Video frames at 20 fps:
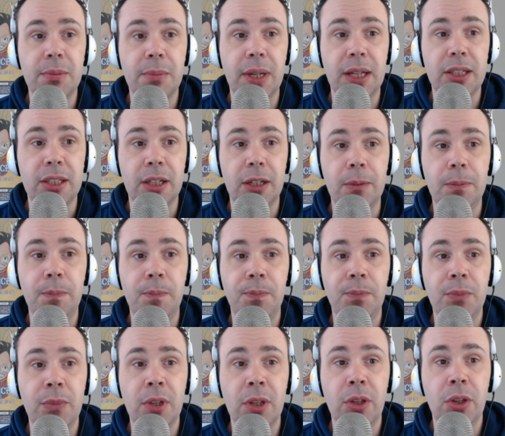matchup.
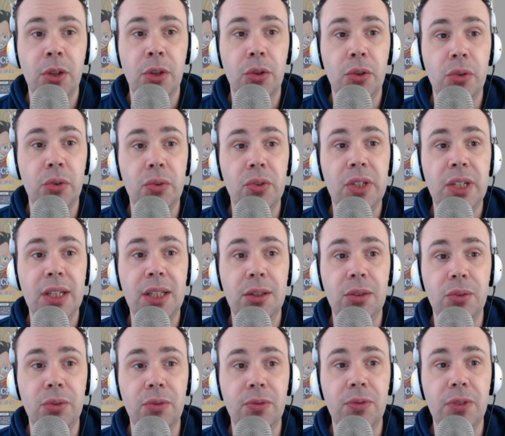UG
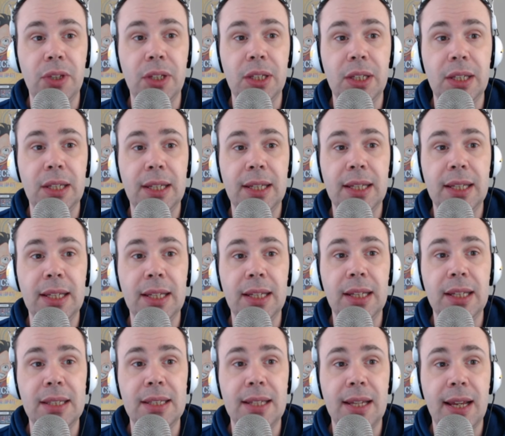Luffy
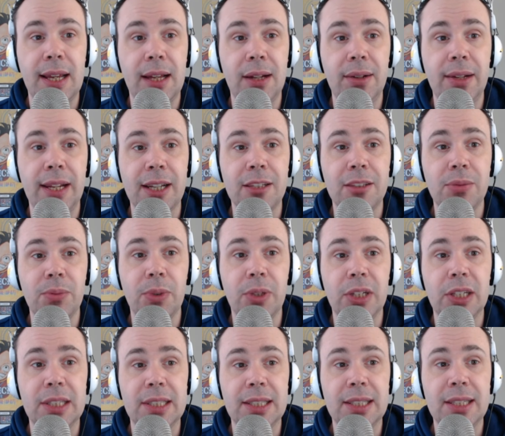is our next
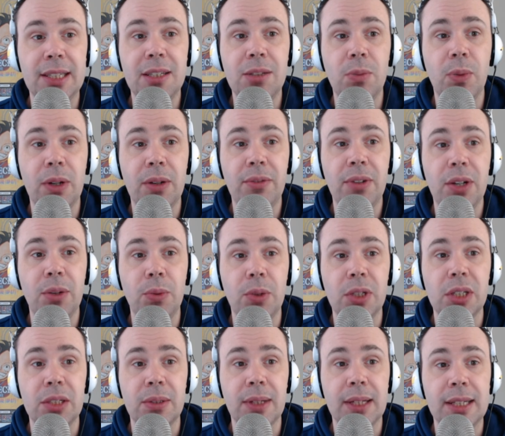worst. This is one of our
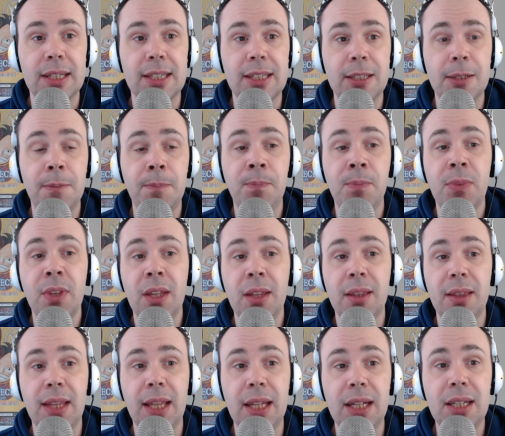worst ones.
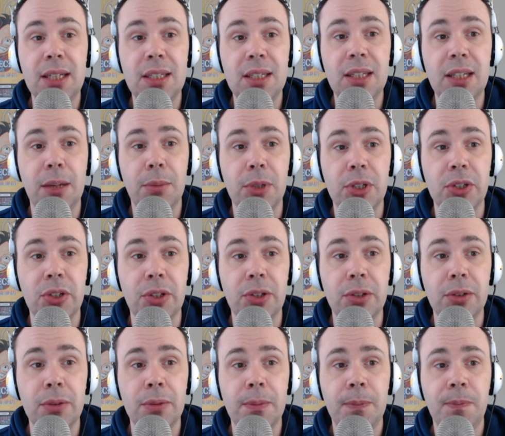Then into Yamato,
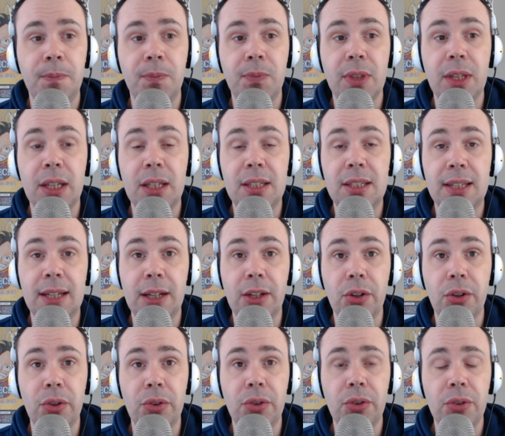
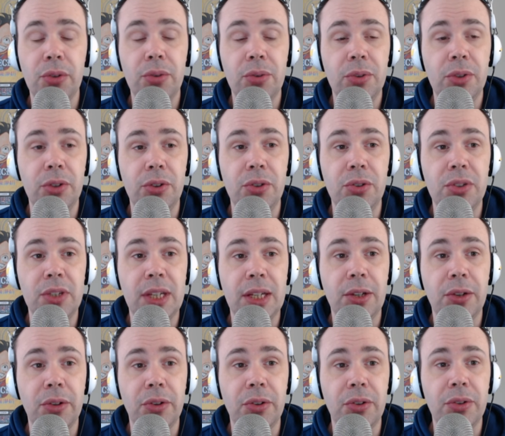Sengoku, the new
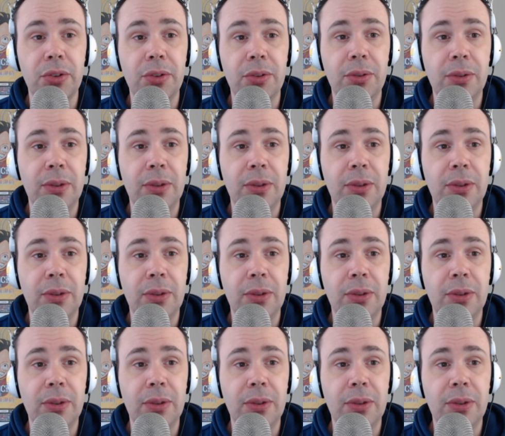Sengoku,